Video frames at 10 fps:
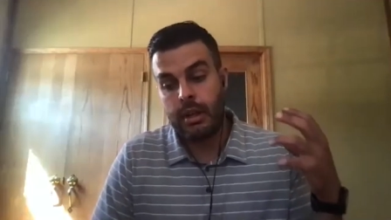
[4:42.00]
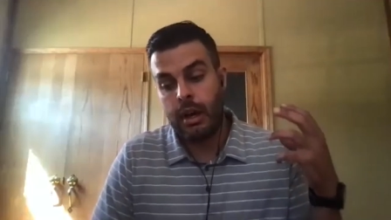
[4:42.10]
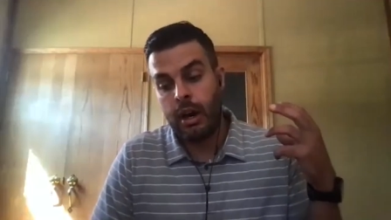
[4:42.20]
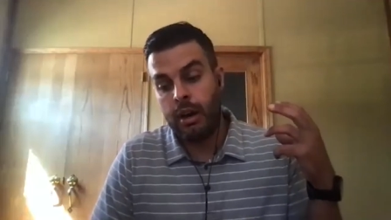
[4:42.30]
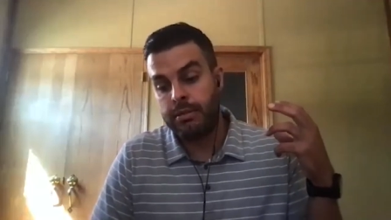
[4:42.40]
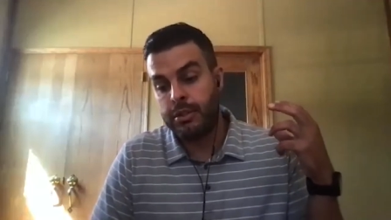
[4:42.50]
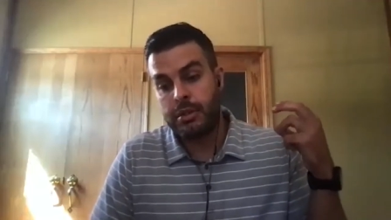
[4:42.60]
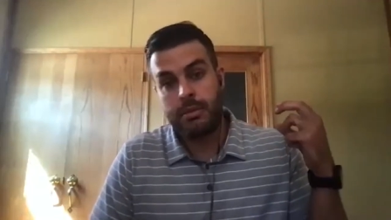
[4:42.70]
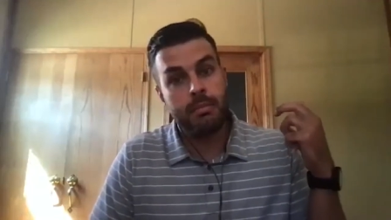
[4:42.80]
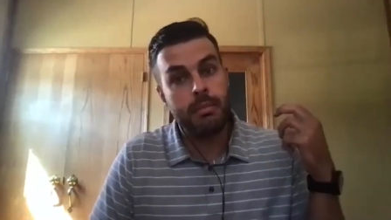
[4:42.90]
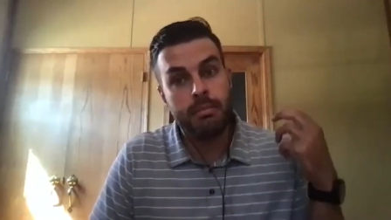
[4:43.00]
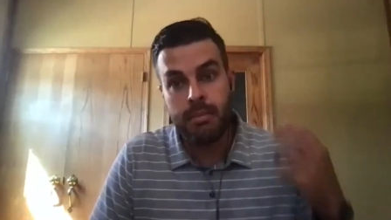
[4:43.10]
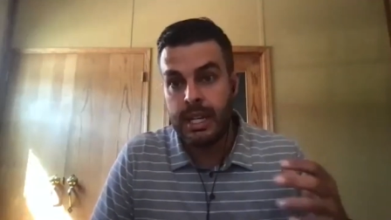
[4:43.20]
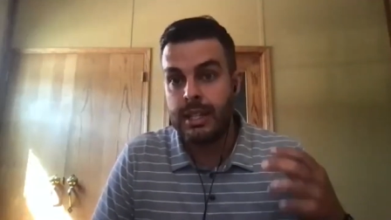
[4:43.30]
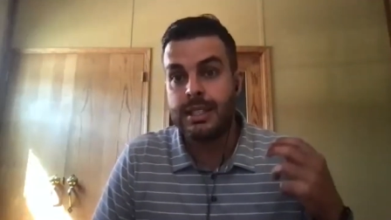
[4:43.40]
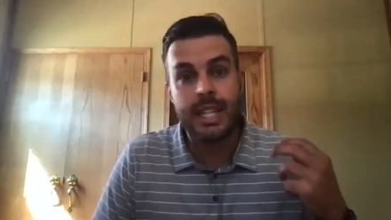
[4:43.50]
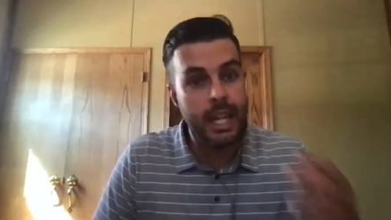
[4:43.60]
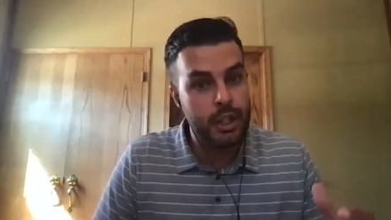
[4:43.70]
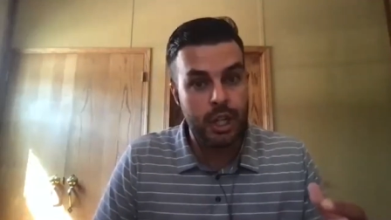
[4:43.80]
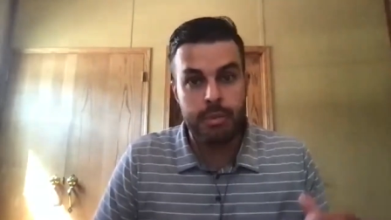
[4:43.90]
of just me
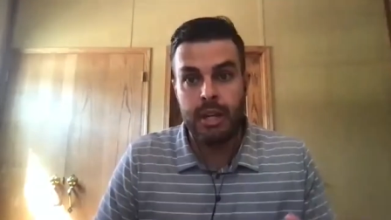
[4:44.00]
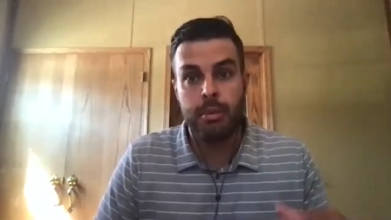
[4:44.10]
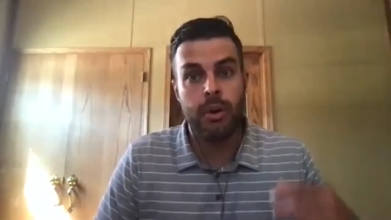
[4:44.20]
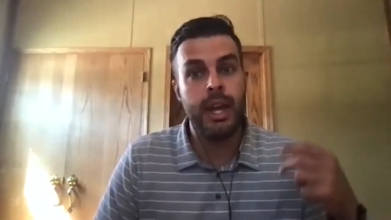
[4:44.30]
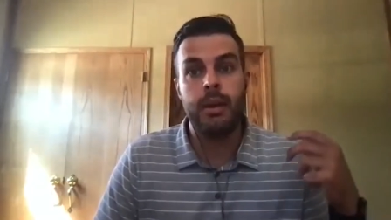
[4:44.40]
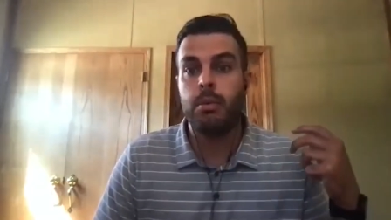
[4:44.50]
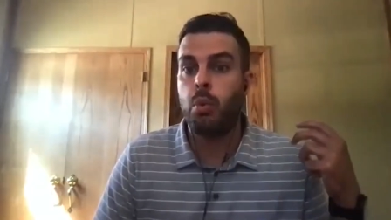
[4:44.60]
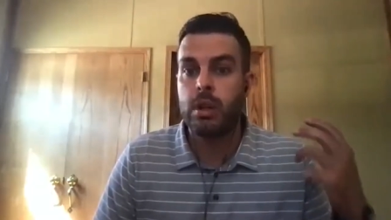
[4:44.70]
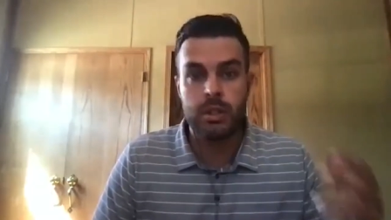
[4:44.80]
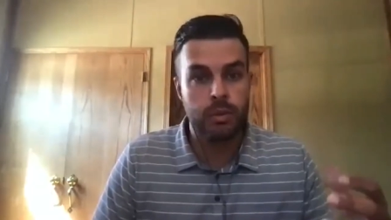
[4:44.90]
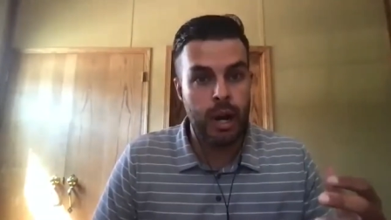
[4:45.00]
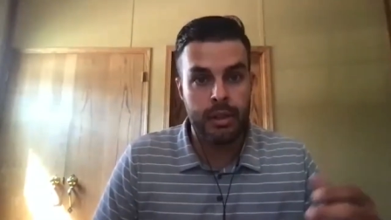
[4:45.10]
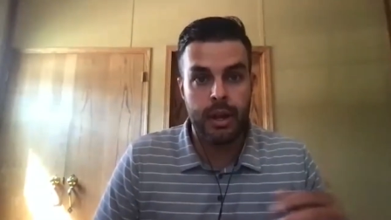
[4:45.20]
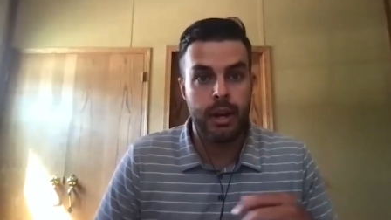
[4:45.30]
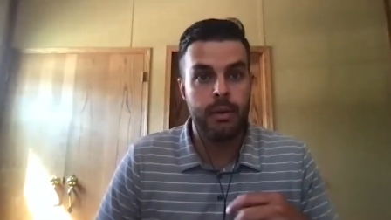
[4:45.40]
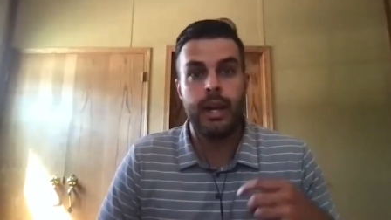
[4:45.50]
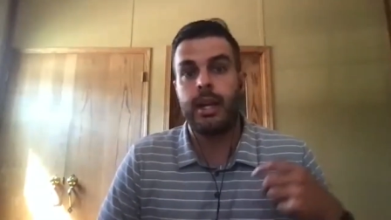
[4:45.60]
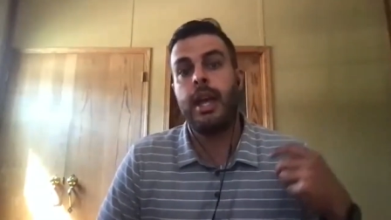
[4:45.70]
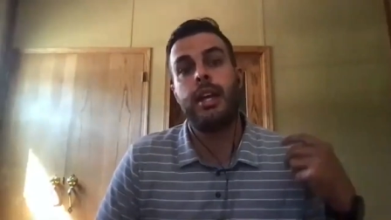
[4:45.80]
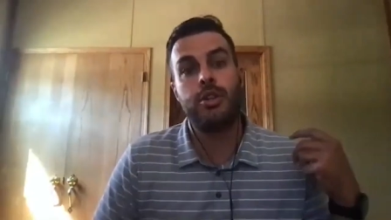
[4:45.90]
teaching people, hey, what's a Roth IRA?
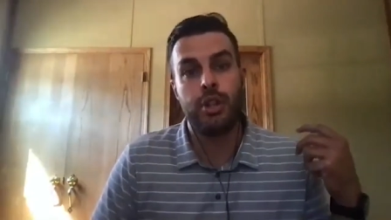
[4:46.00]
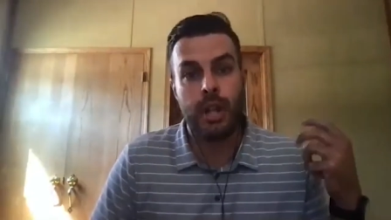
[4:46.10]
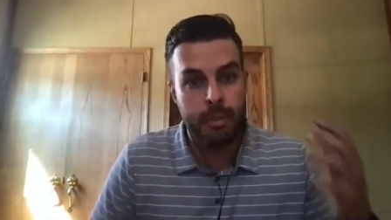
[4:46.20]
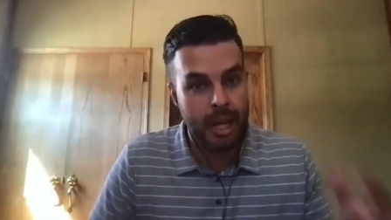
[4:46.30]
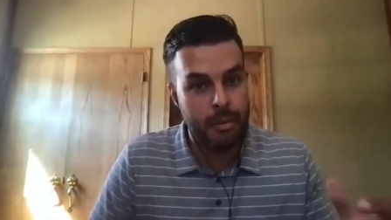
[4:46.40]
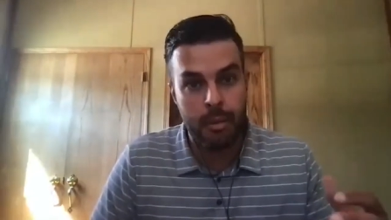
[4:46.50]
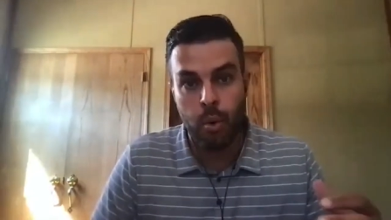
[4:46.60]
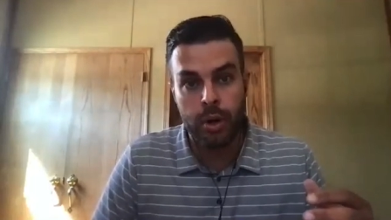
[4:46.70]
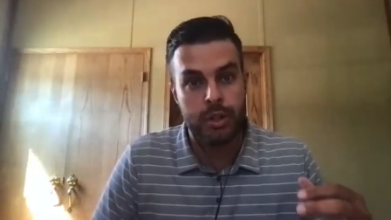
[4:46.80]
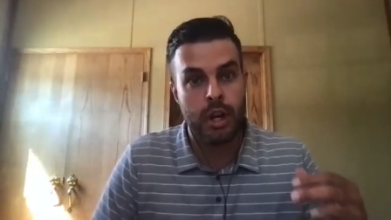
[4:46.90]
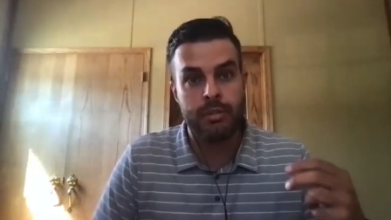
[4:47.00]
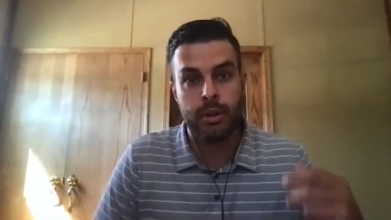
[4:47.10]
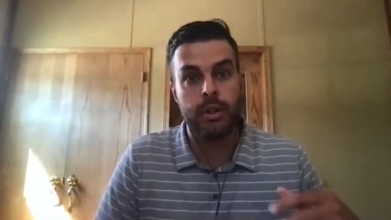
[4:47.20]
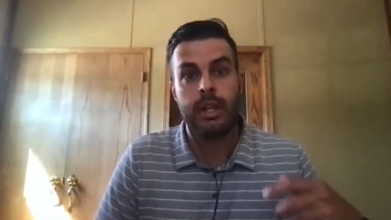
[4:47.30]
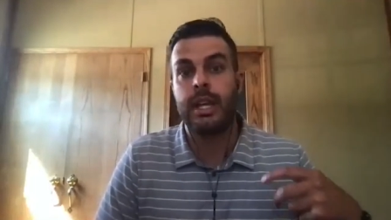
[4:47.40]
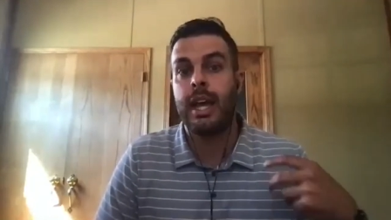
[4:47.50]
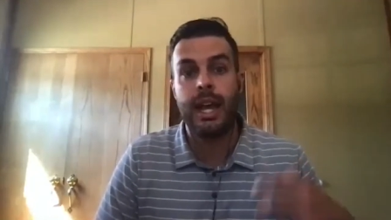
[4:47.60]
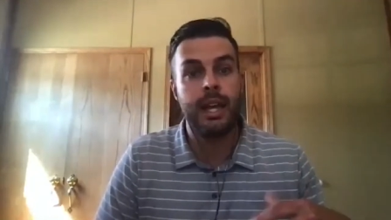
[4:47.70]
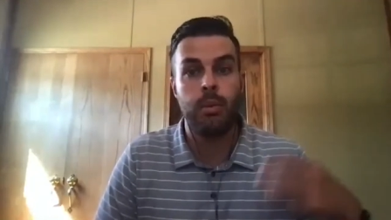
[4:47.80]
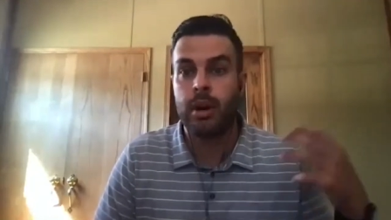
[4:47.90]
Hey, should I pay my mortgage off early?
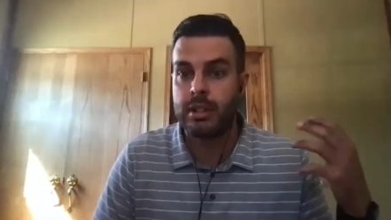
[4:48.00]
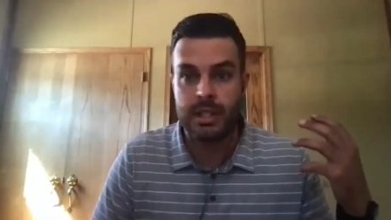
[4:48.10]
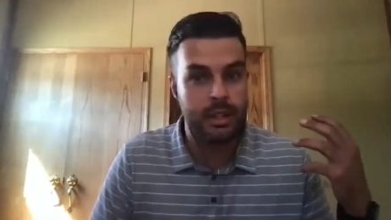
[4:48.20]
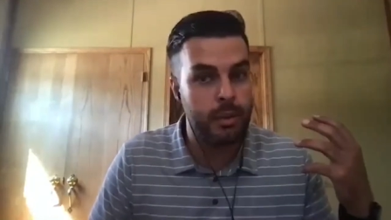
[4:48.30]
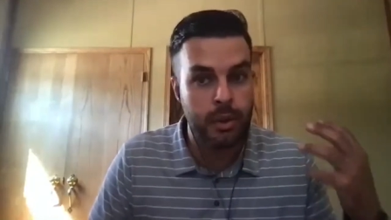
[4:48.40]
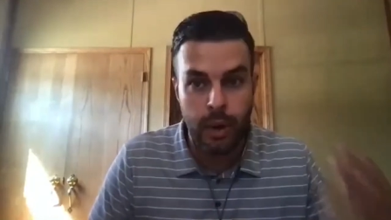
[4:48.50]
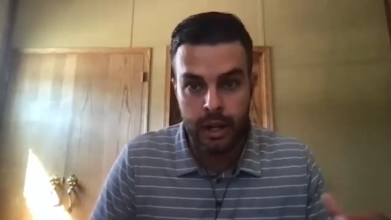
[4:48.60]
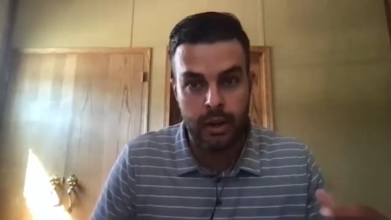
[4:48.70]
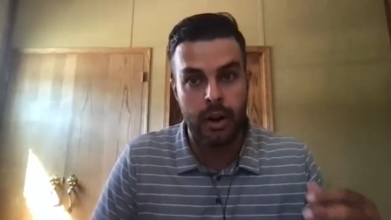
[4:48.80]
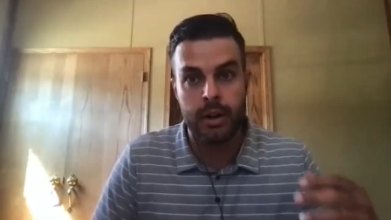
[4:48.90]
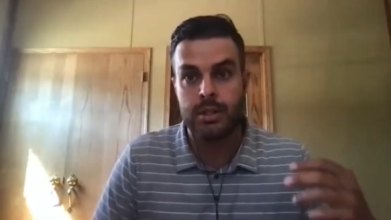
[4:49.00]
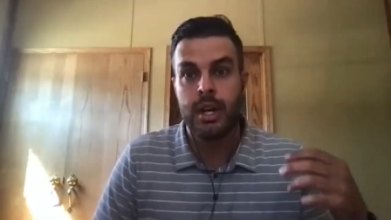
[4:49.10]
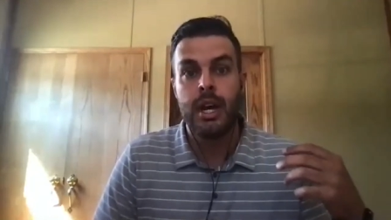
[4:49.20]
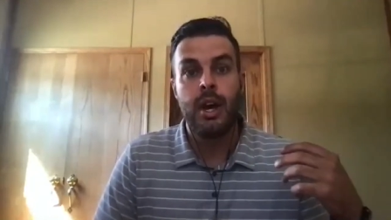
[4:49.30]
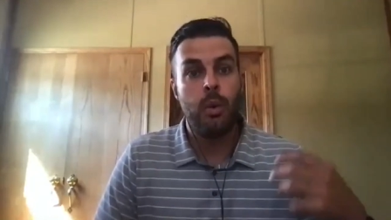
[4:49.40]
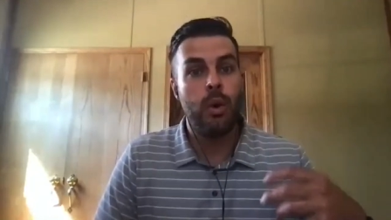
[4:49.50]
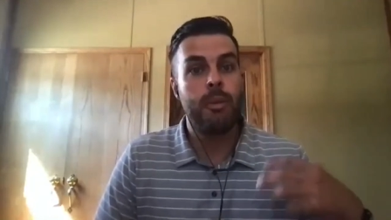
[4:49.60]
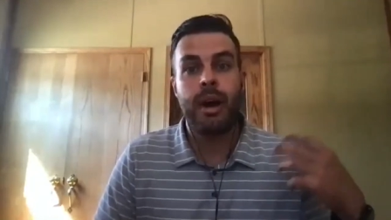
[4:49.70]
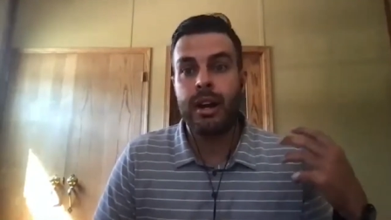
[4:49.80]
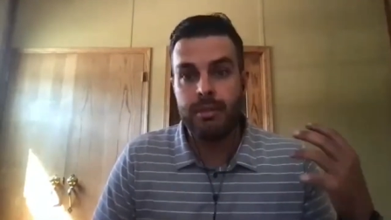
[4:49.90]
Hey, what is the deal with credit cards? What
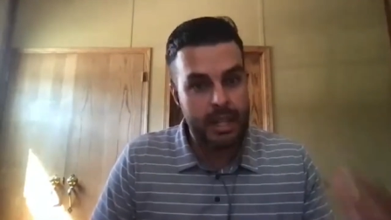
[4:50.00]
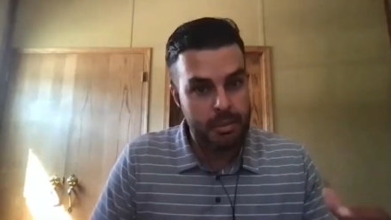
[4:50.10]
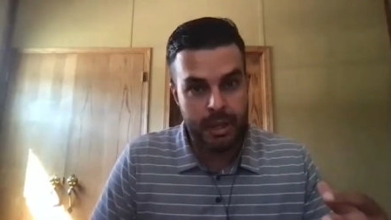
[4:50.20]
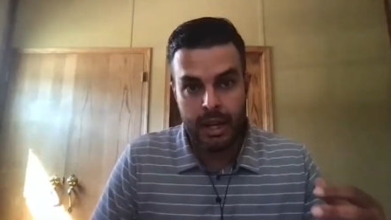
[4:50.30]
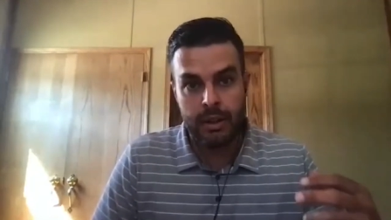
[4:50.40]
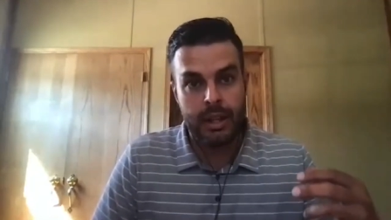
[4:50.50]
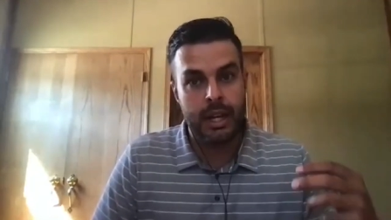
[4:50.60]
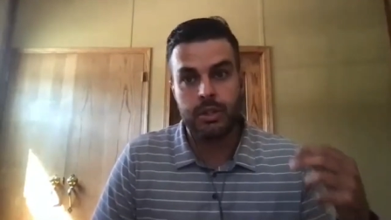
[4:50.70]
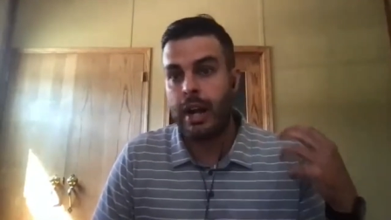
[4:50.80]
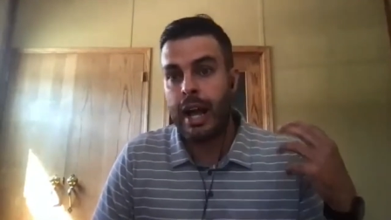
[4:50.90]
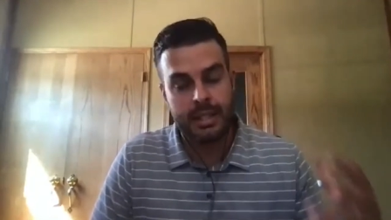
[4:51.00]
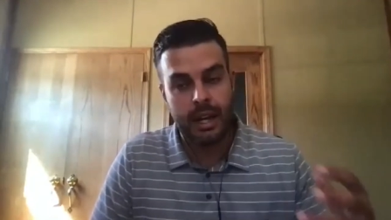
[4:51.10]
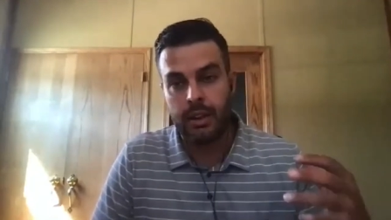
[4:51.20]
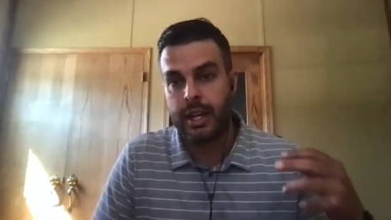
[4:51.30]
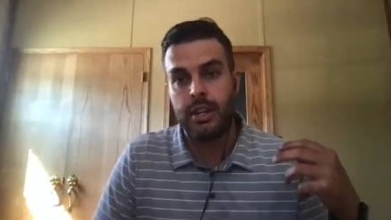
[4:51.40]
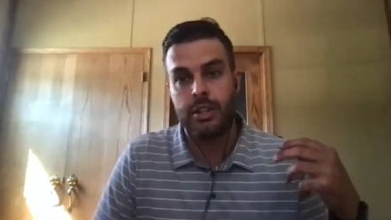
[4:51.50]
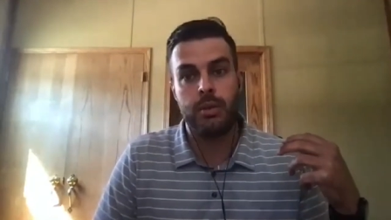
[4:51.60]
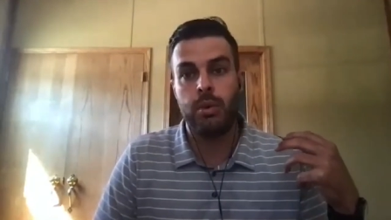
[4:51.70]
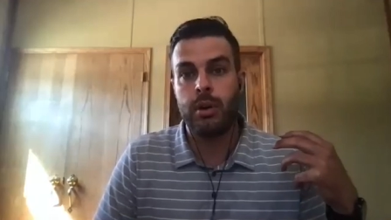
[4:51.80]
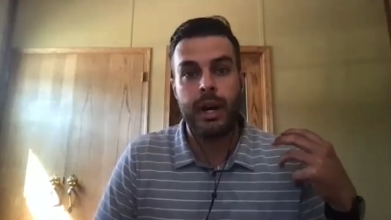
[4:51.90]
about investment allocation or asset allocation?
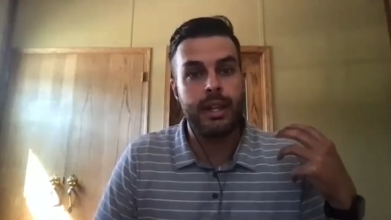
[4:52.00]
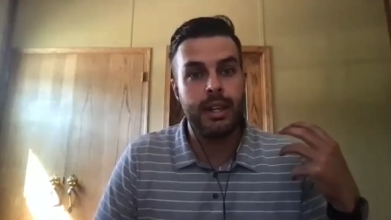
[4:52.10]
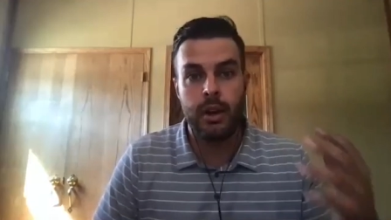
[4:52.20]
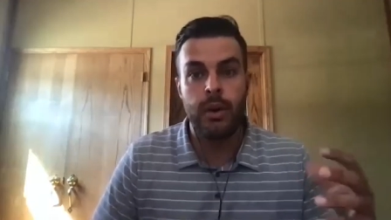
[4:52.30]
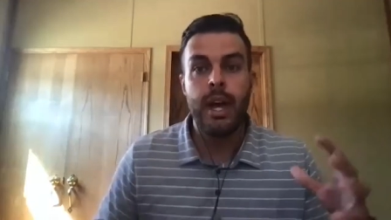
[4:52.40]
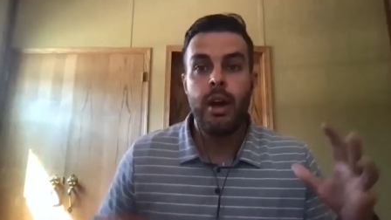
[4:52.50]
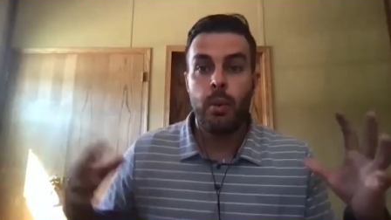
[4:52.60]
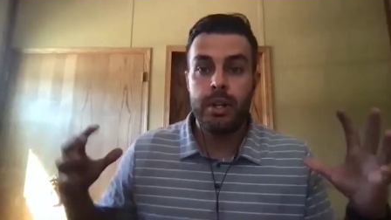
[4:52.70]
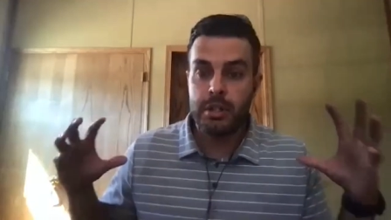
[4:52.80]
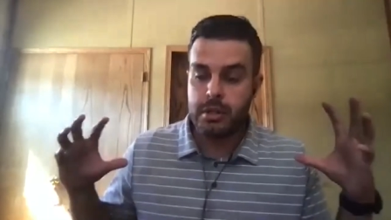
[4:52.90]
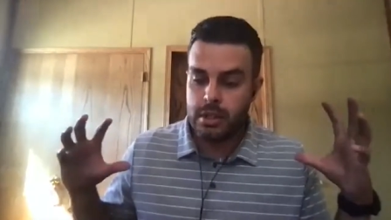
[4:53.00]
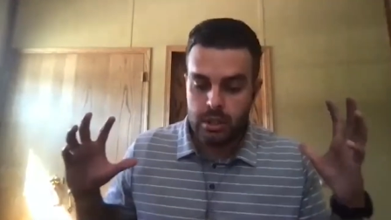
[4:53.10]
What do I, you know, we just